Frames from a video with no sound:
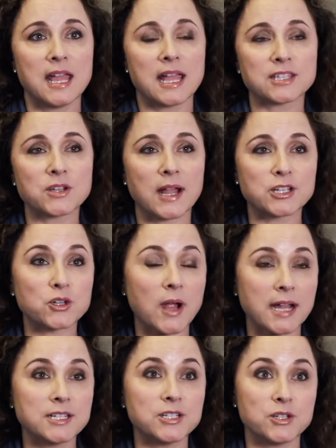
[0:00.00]
And so I
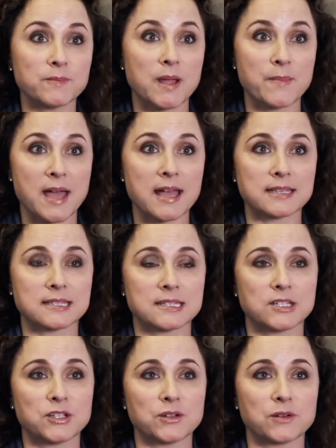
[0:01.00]
tried to do my best
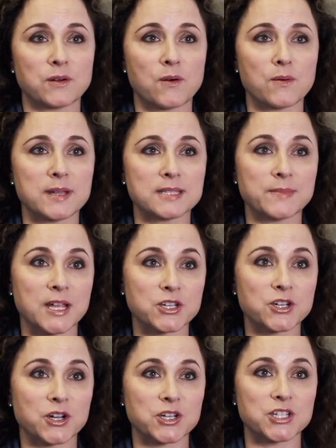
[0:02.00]
to always make
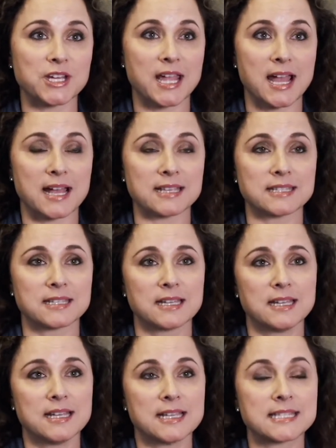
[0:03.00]
sure she has
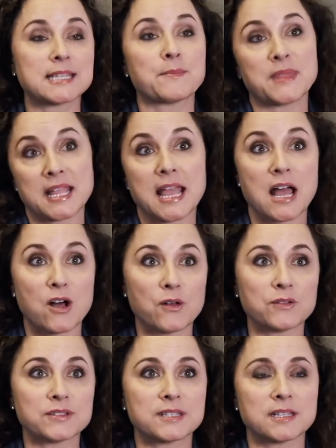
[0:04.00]
something
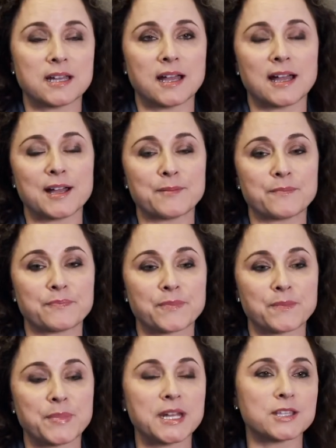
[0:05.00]
else,
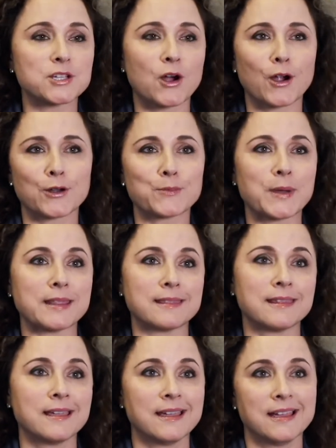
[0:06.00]
but it's hard
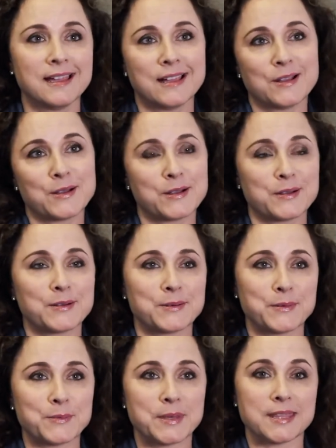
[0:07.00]

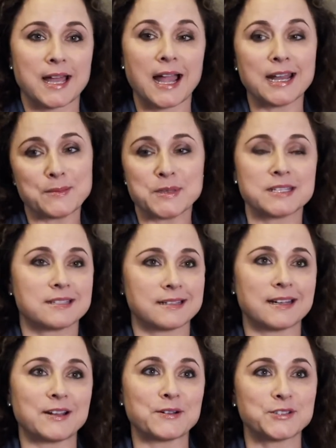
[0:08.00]
when the item is,
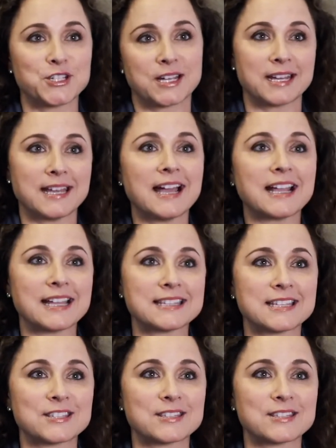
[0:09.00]
chicken nuggets.